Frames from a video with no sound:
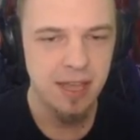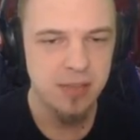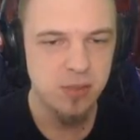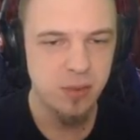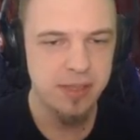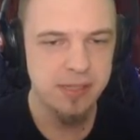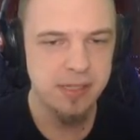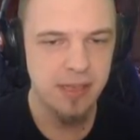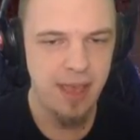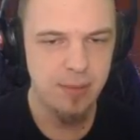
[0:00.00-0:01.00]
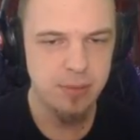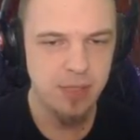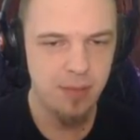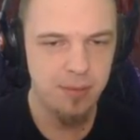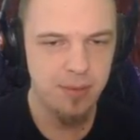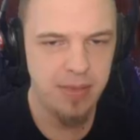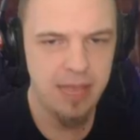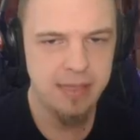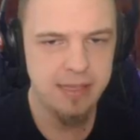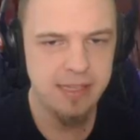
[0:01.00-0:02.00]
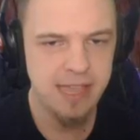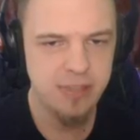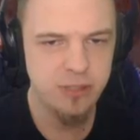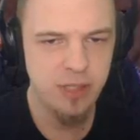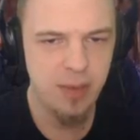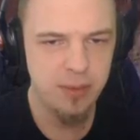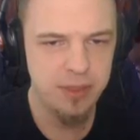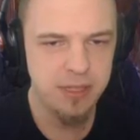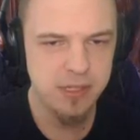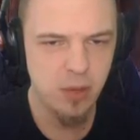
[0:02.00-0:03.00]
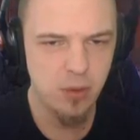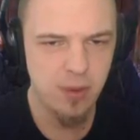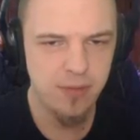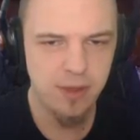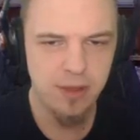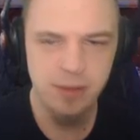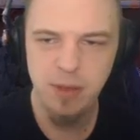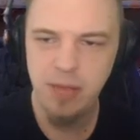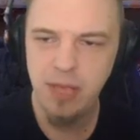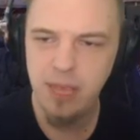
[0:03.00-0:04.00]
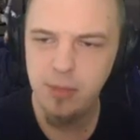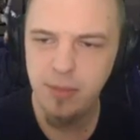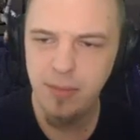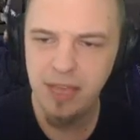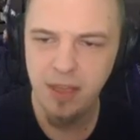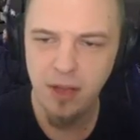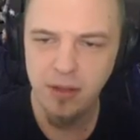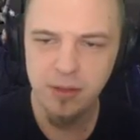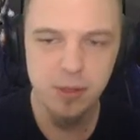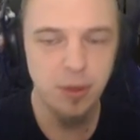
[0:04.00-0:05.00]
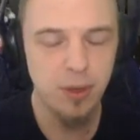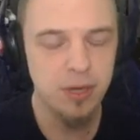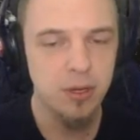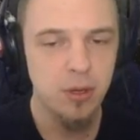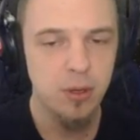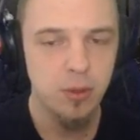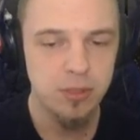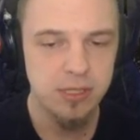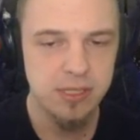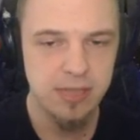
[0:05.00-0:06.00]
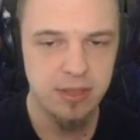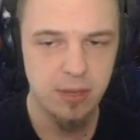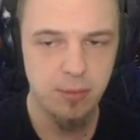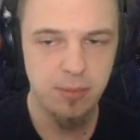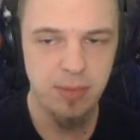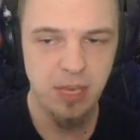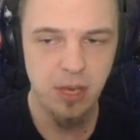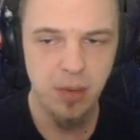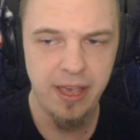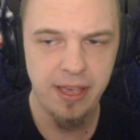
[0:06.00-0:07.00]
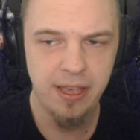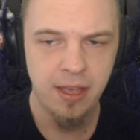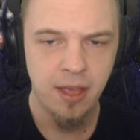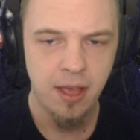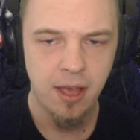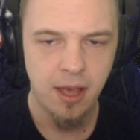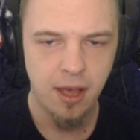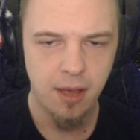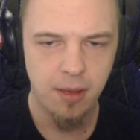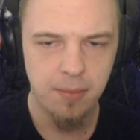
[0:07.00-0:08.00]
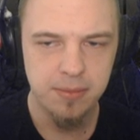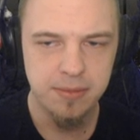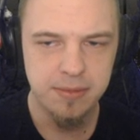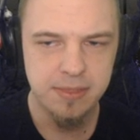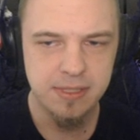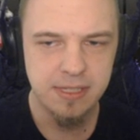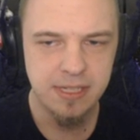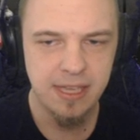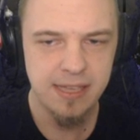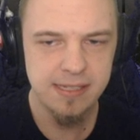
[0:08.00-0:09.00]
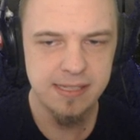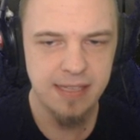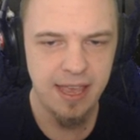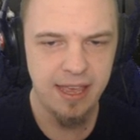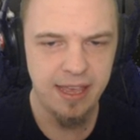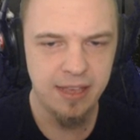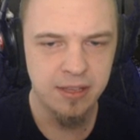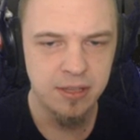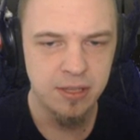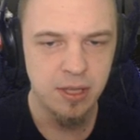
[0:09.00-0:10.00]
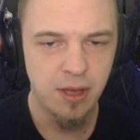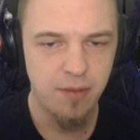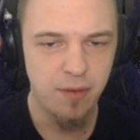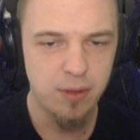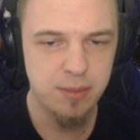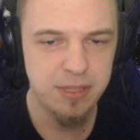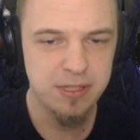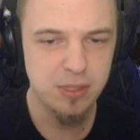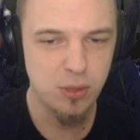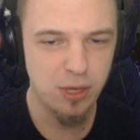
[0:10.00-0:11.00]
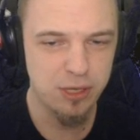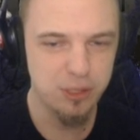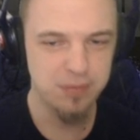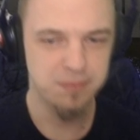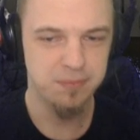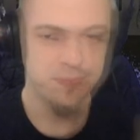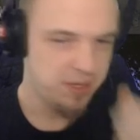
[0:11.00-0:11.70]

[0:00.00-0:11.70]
as well as a laptop, and attaching that with an assault rifle, I was able to make an auto turret, which is out there beeping away. Um, today is the day of ultimate destruction.